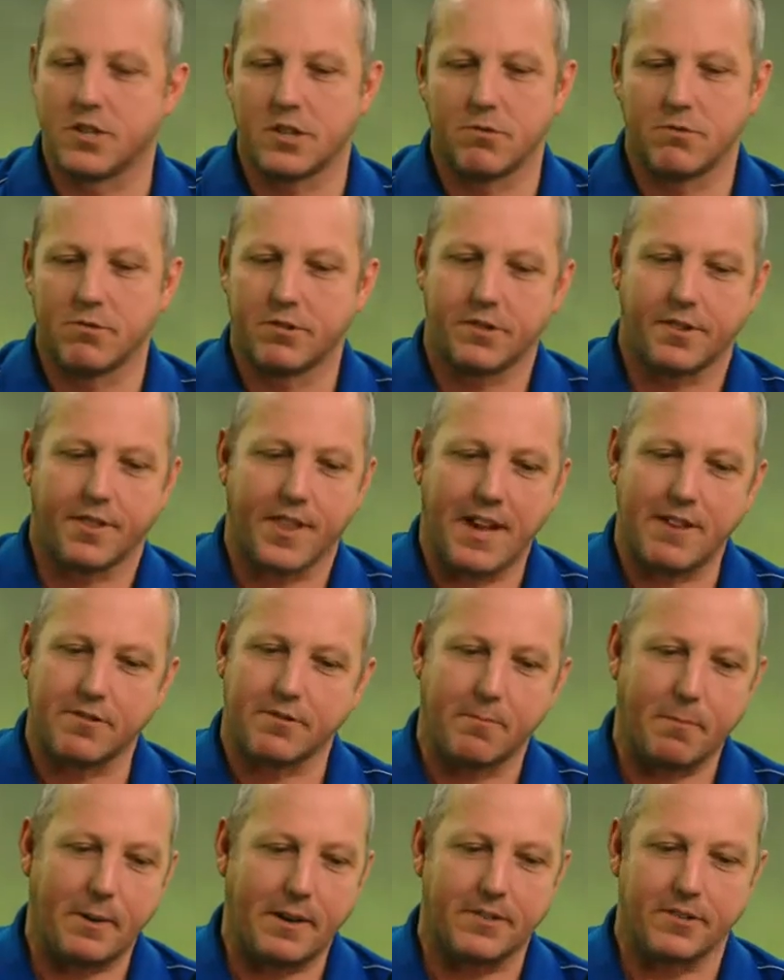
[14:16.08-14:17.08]

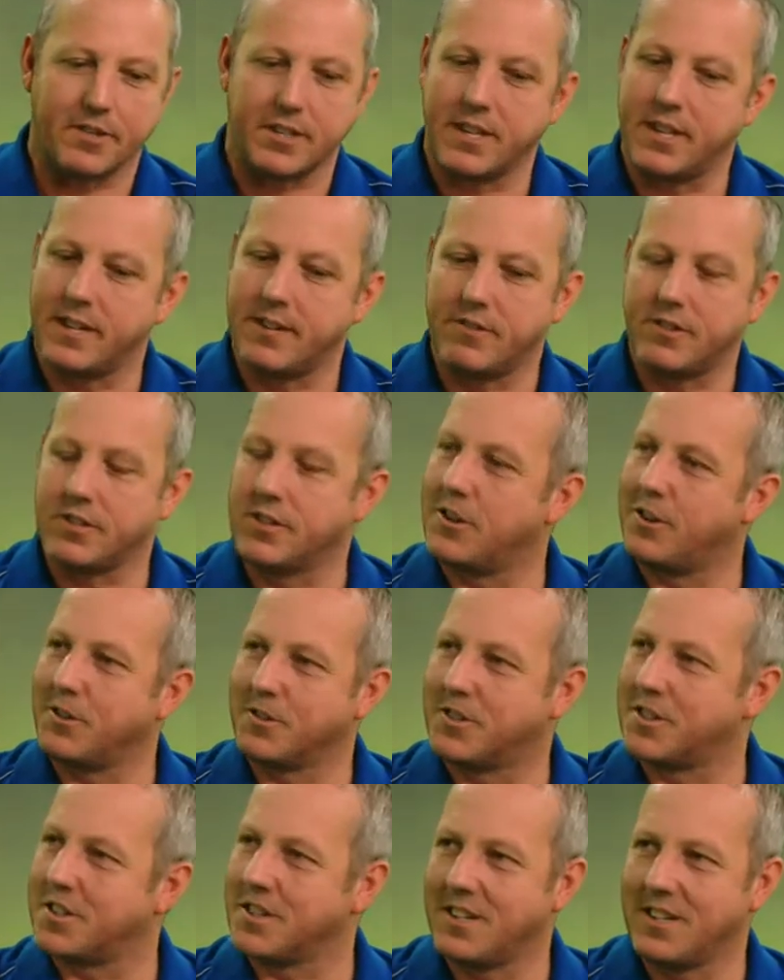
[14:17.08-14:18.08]
£200,000 a year is
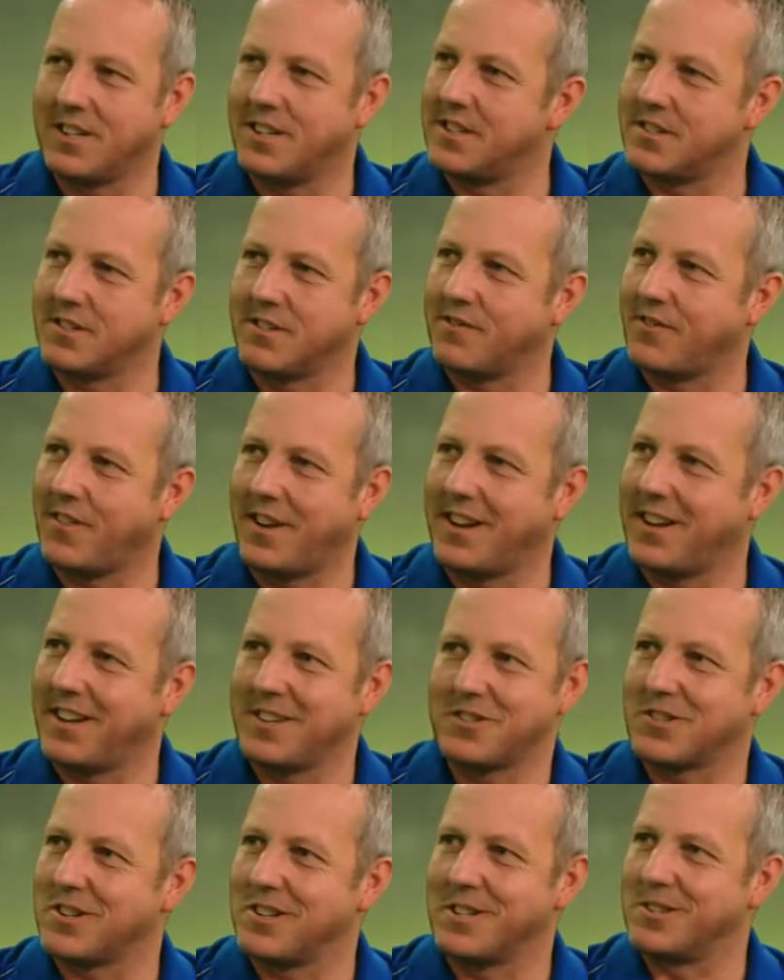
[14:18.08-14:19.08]
not
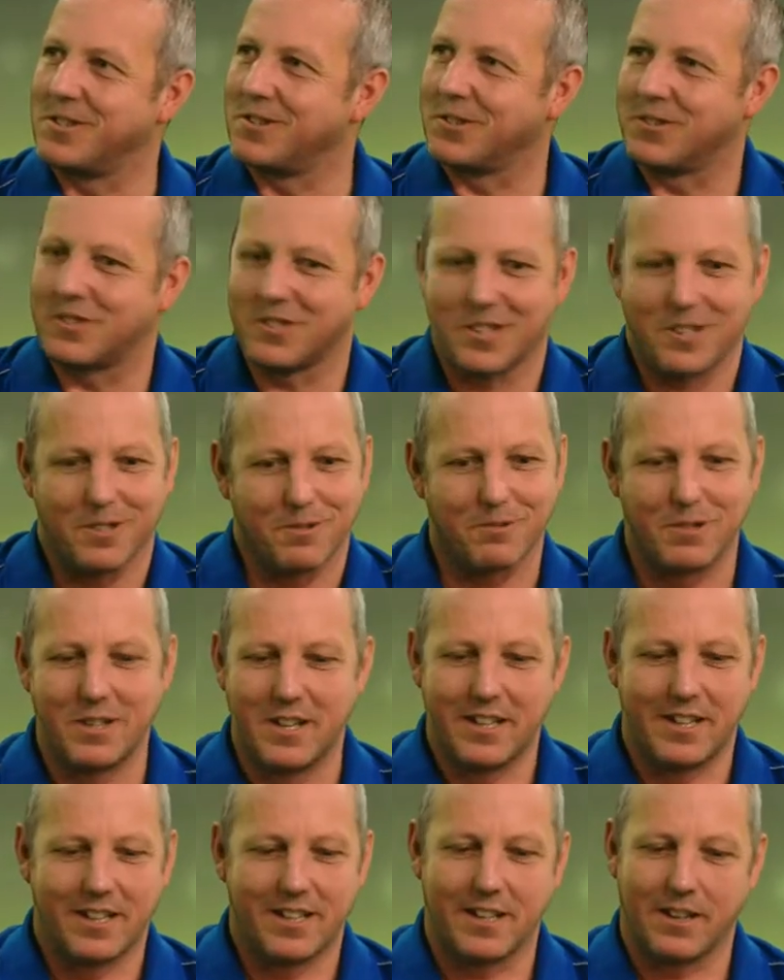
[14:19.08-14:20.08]
financially good. So
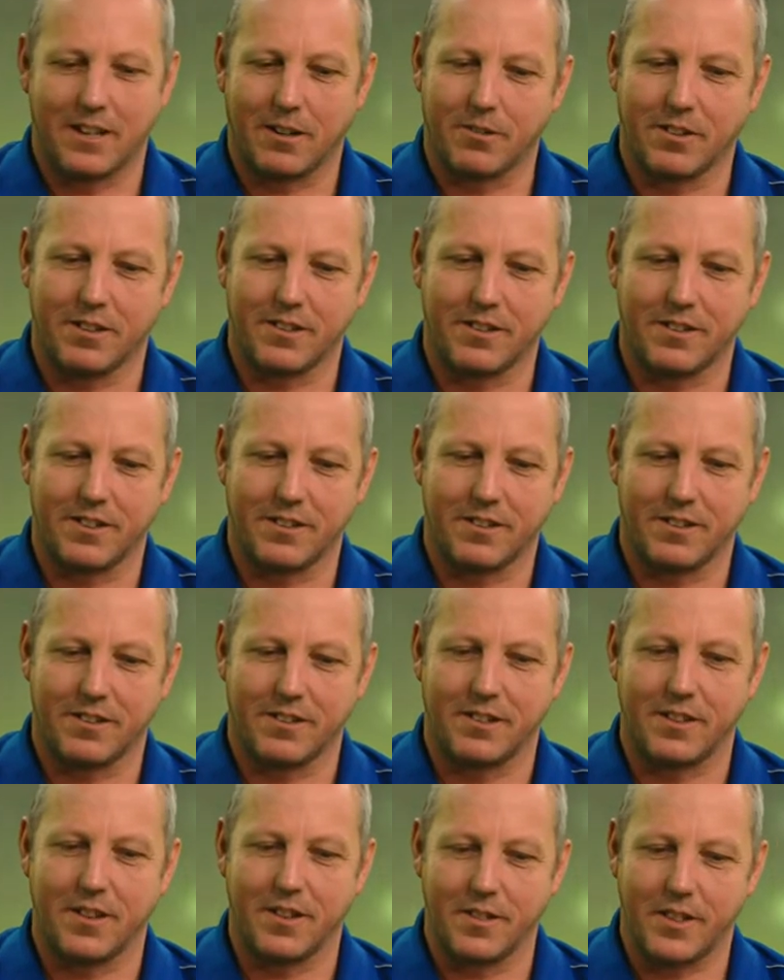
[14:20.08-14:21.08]

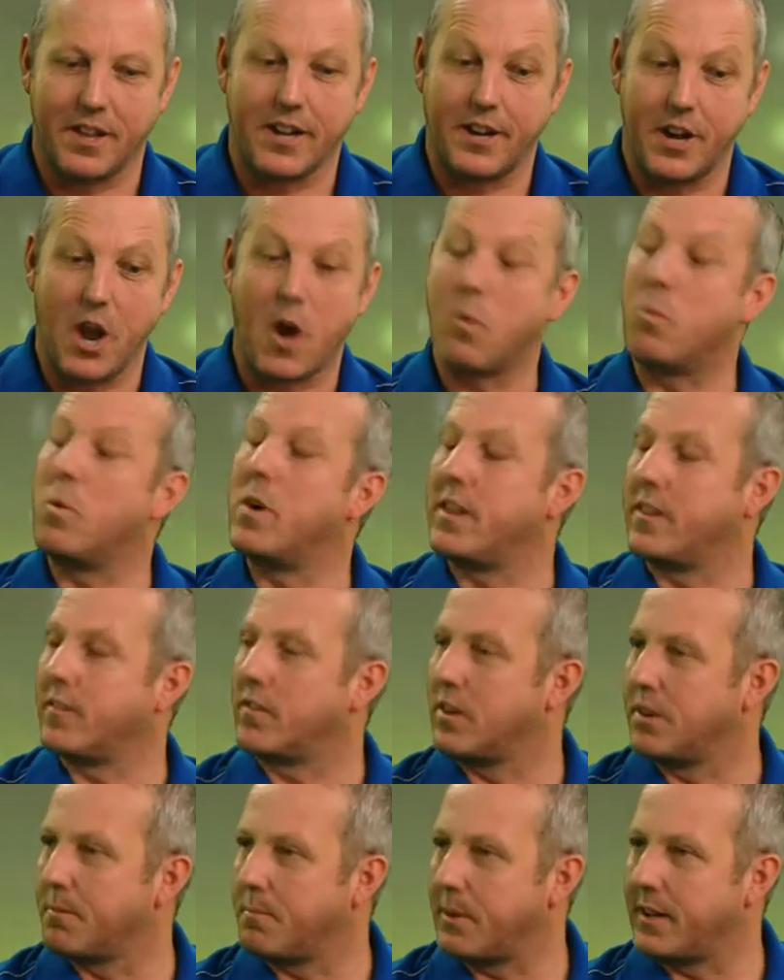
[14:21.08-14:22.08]
they know where they've
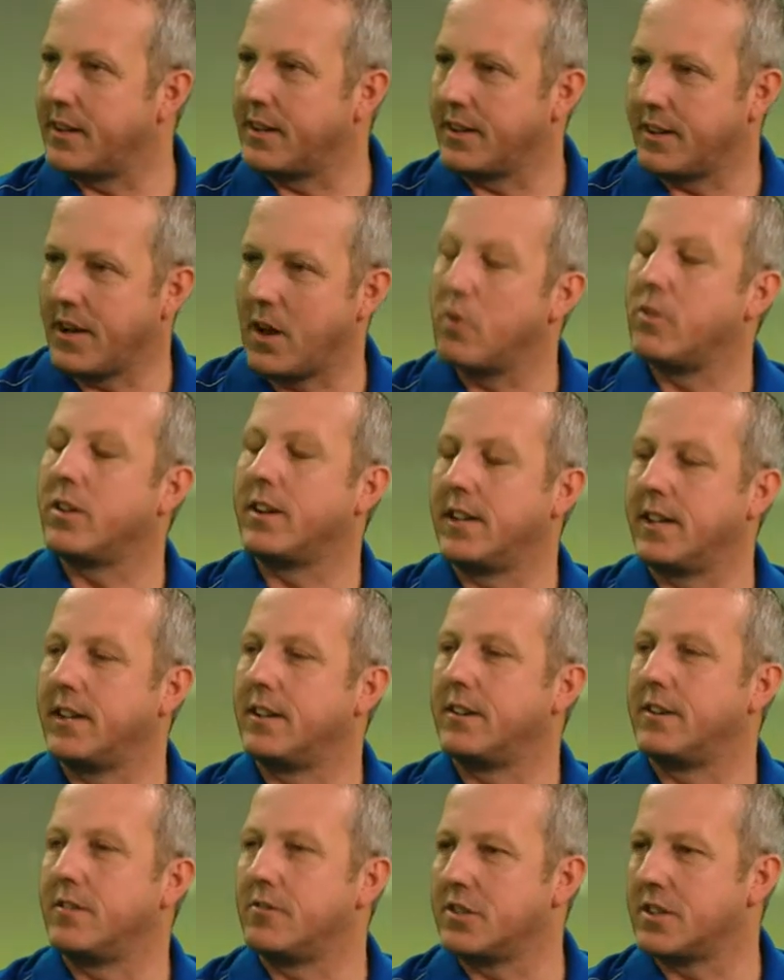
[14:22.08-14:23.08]
got to be. They know they
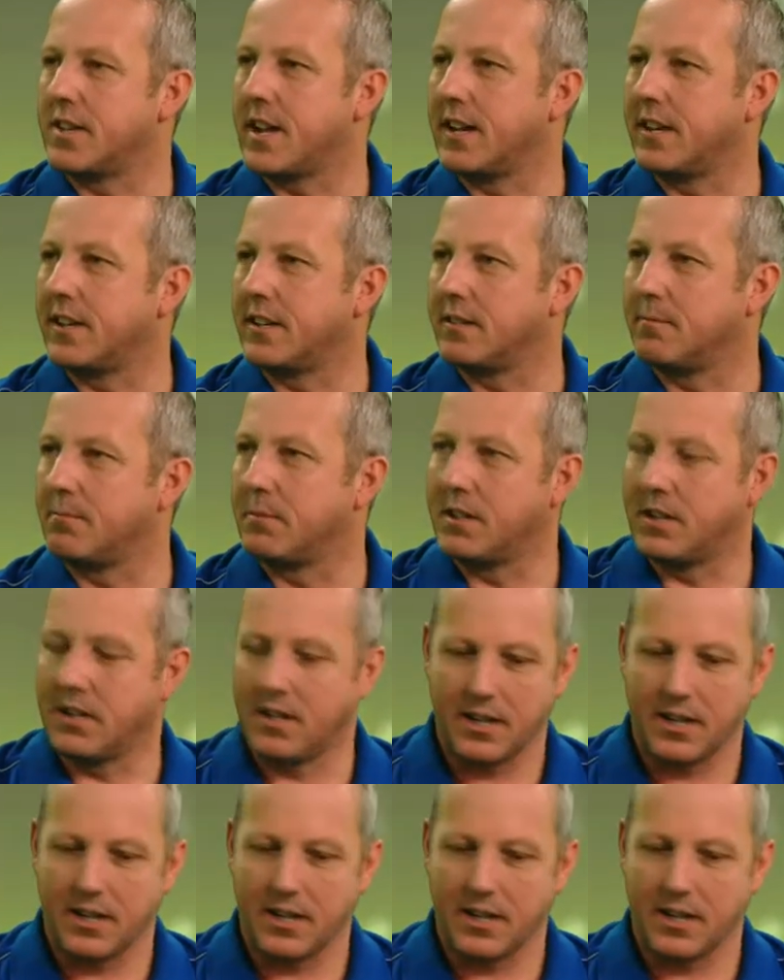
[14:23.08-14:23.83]
need a new stadium.